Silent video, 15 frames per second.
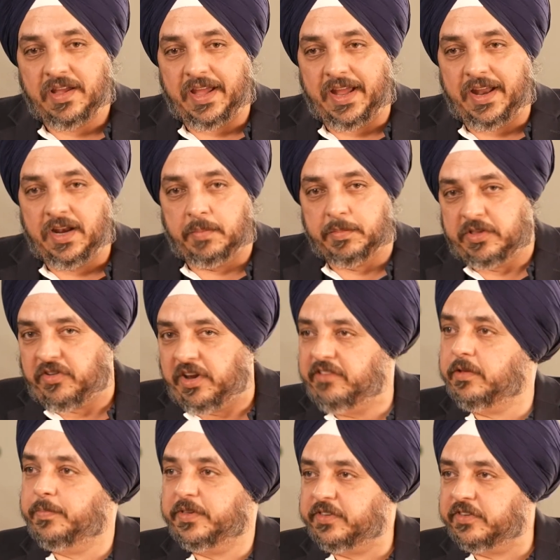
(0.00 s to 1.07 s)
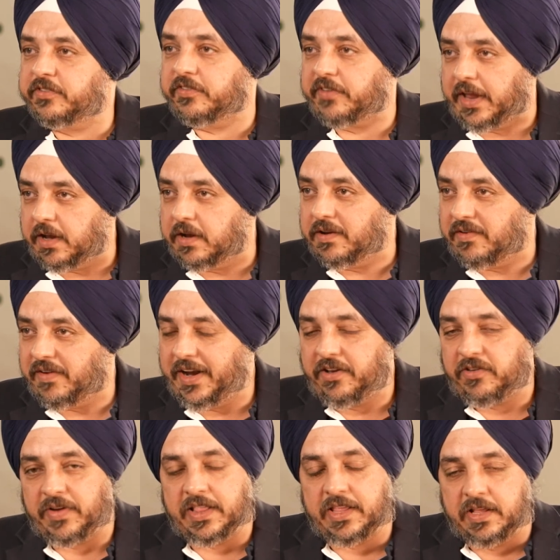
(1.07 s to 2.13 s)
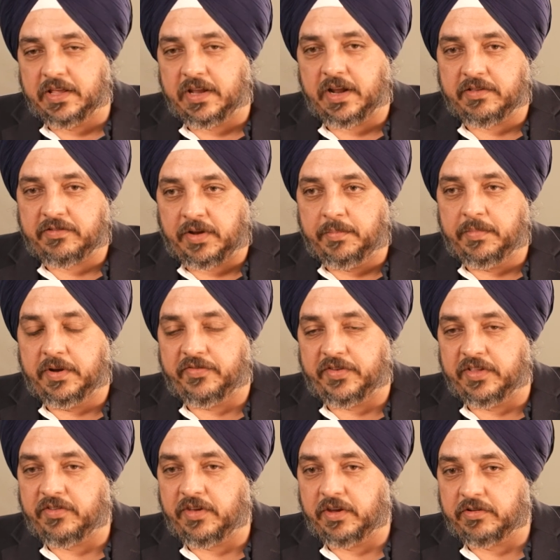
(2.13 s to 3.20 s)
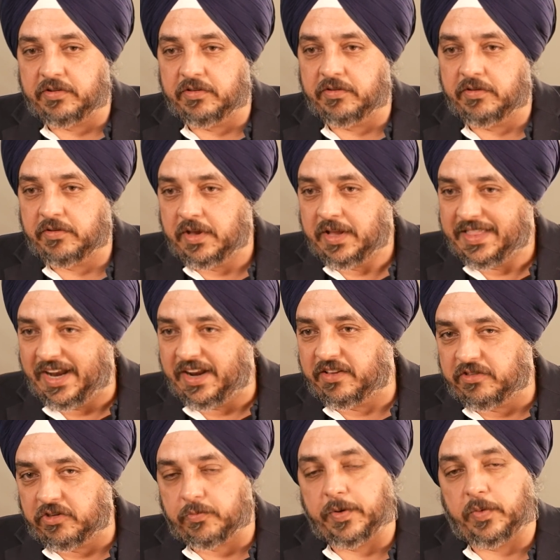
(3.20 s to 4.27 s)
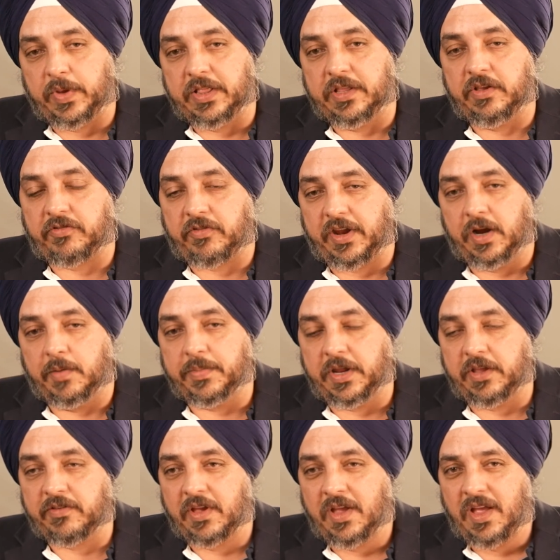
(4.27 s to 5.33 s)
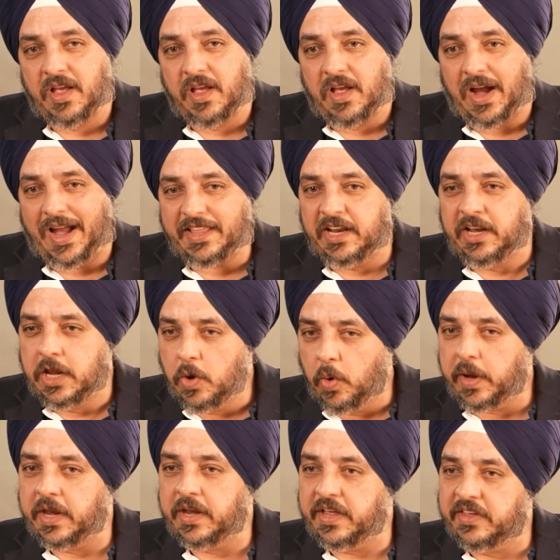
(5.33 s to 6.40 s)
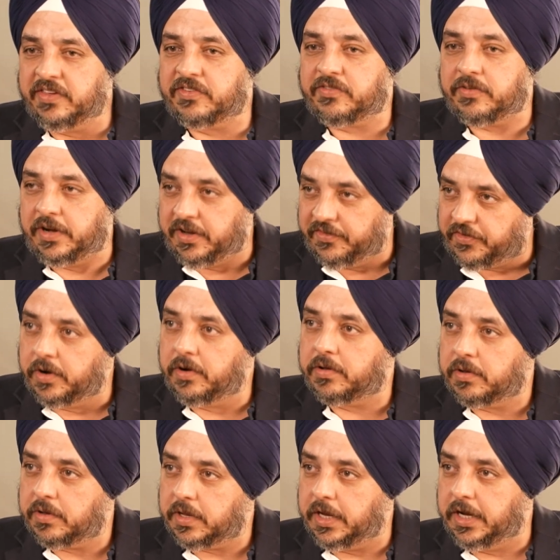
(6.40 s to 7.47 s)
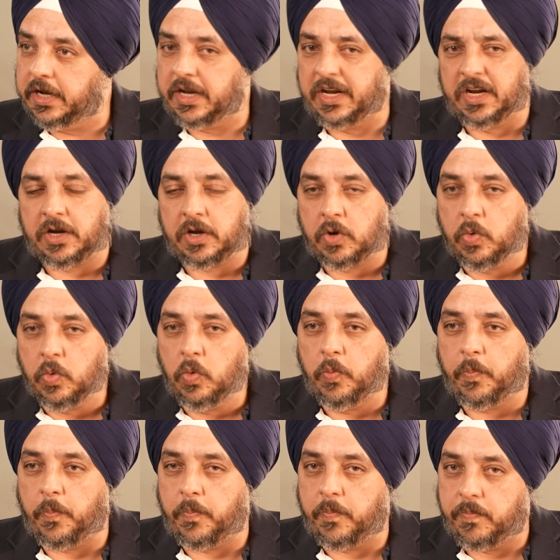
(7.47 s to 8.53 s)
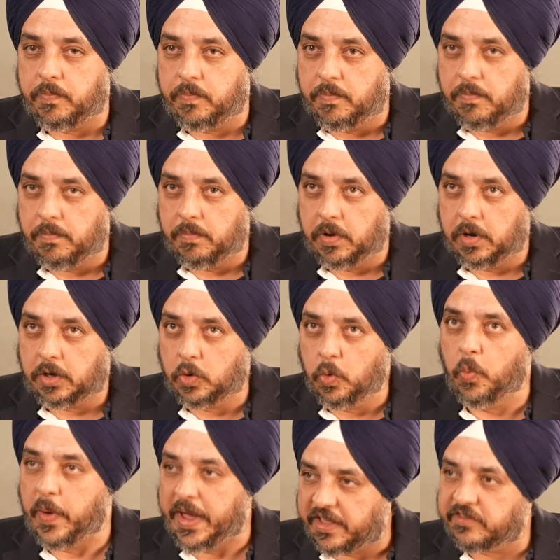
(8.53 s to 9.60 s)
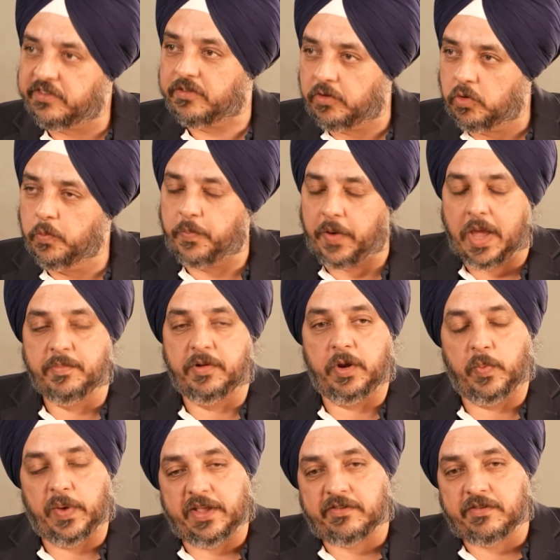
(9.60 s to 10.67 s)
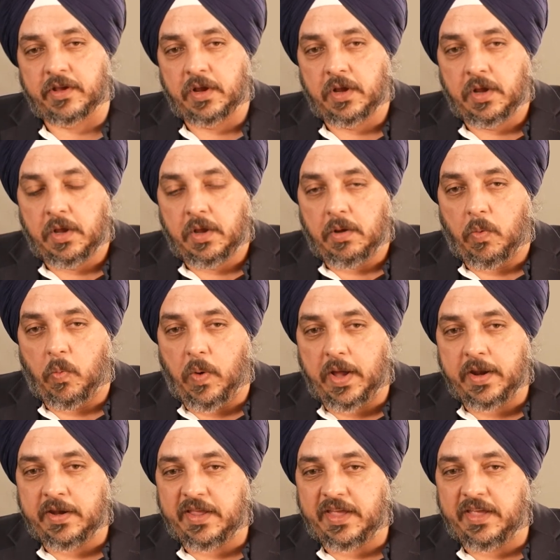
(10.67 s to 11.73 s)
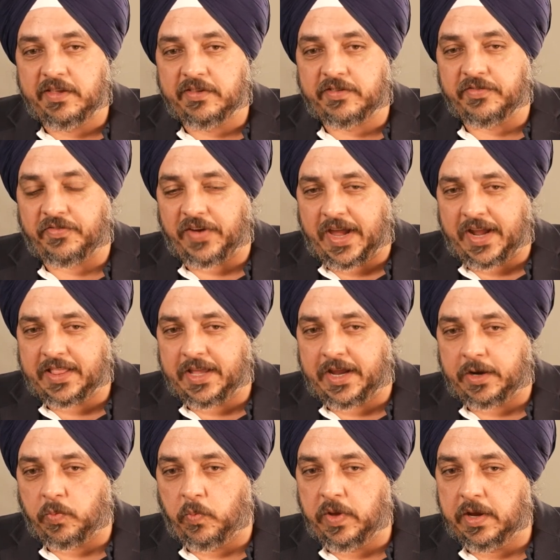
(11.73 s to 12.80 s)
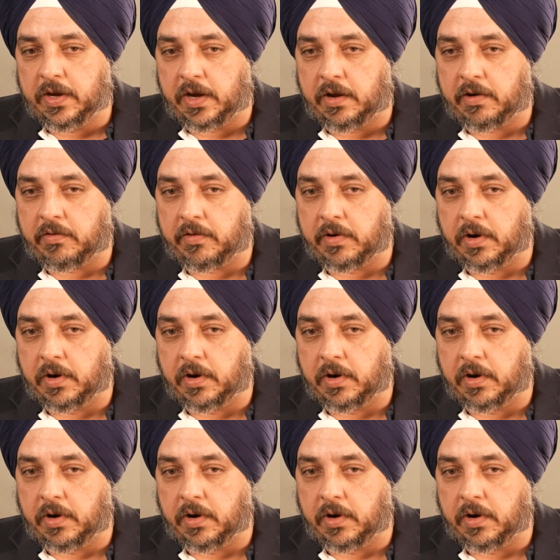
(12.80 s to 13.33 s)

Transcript: And number three is the business design, right? So I think there are some differentiations that exist between these three companies. I think Niyogin is different in two ways, two primary ways. One is the fact that we are